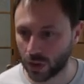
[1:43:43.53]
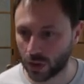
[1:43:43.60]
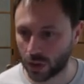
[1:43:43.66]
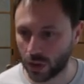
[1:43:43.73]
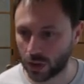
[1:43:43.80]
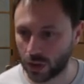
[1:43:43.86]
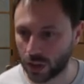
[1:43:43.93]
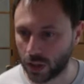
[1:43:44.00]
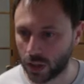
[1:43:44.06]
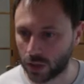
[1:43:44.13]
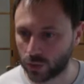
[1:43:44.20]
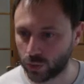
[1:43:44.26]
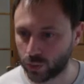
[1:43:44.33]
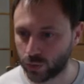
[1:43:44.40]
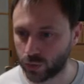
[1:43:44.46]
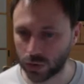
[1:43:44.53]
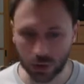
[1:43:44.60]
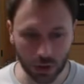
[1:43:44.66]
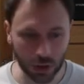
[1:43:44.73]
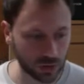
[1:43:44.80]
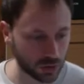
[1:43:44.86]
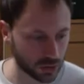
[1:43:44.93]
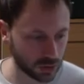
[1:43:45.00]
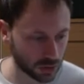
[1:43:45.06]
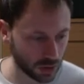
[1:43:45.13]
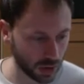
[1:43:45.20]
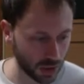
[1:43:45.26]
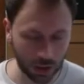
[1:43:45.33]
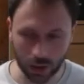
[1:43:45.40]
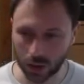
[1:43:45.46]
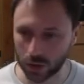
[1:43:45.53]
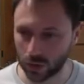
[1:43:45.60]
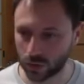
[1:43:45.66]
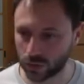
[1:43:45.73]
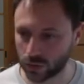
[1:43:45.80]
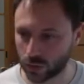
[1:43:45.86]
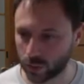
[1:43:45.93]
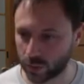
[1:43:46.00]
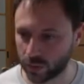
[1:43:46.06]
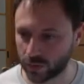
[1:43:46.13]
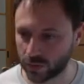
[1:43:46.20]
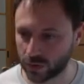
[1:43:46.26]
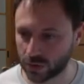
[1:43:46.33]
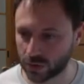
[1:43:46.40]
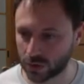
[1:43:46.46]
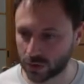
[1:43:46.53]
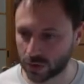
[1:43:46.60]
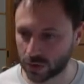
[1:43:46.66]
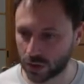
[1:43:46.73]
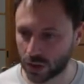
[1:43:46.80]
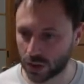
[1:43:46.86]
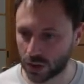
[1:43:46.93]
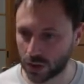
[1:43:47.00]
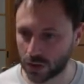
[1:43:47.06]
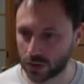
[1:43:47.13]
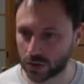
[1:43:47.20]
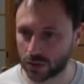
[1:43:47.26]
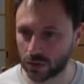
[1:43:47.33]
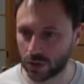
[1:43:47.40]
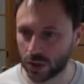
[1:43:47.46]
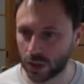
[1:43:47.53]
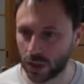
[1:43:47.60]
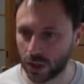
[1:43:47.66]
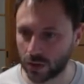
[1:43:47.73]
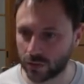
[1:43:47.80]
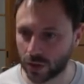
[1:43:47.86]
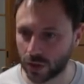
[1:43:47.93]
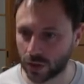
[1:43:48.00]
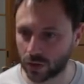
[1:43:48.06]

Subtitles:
And I like to put another layer on top of the screen layer, so I have like